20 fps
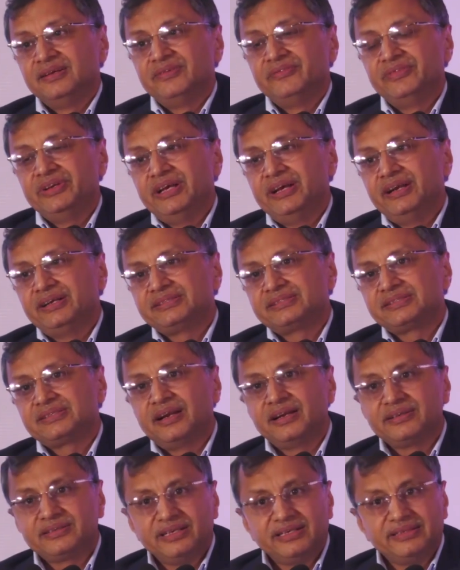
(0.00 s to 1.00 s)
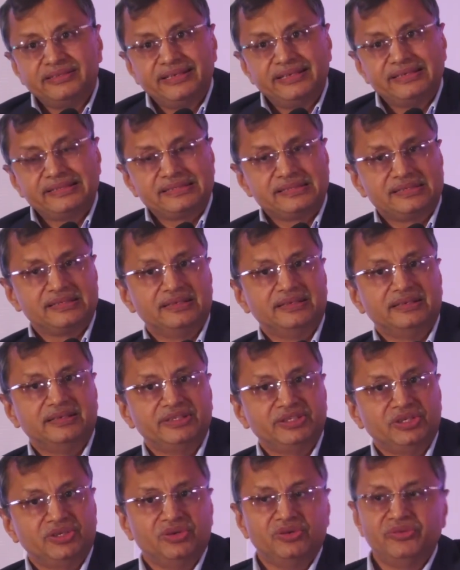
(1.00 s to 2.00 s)
We had started this,
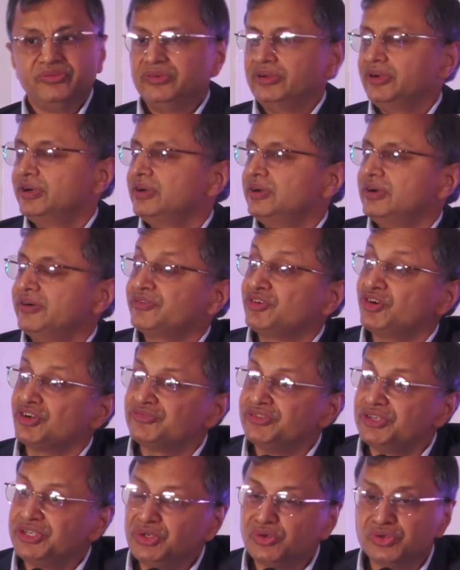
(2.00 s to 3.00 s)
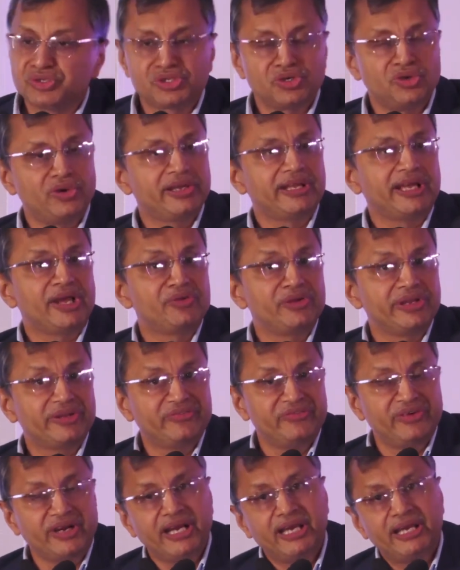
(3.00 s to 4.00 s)
of course, with Tucson and Ioniq
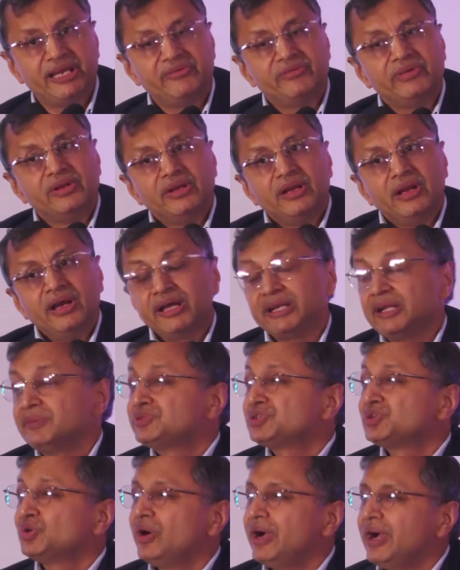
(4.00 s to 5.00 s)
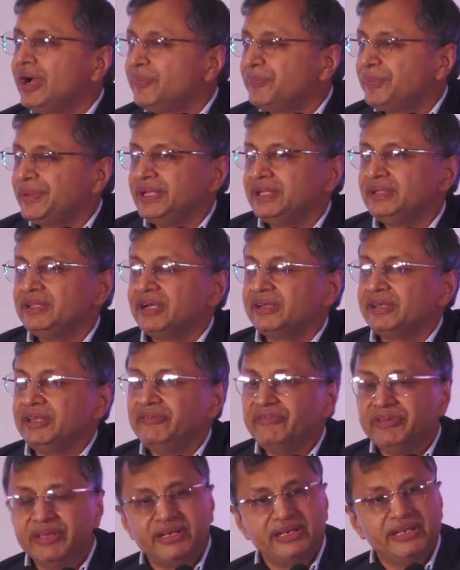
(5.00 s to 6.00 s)
5. And I'm so happy that
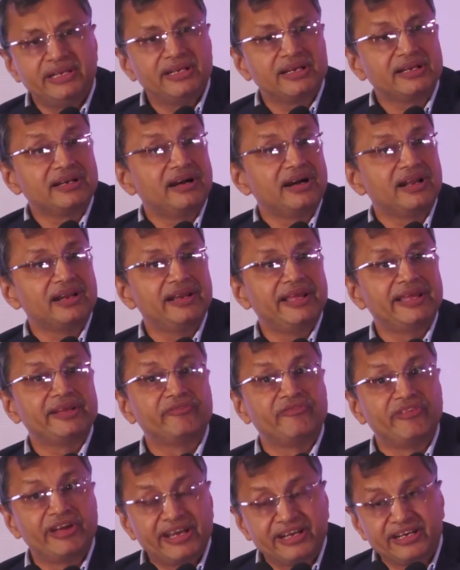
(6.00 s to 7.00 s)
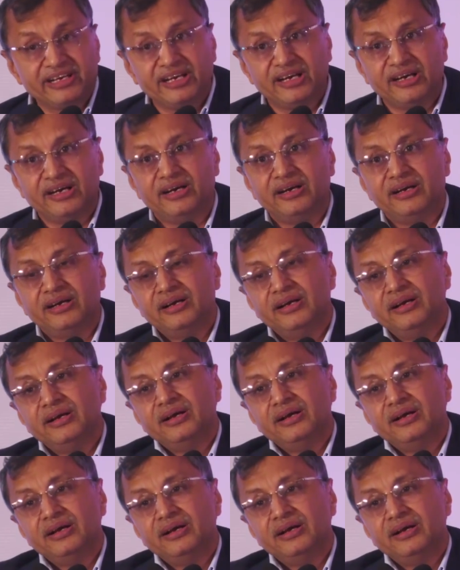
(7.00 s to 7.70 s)
even in a car like Verna,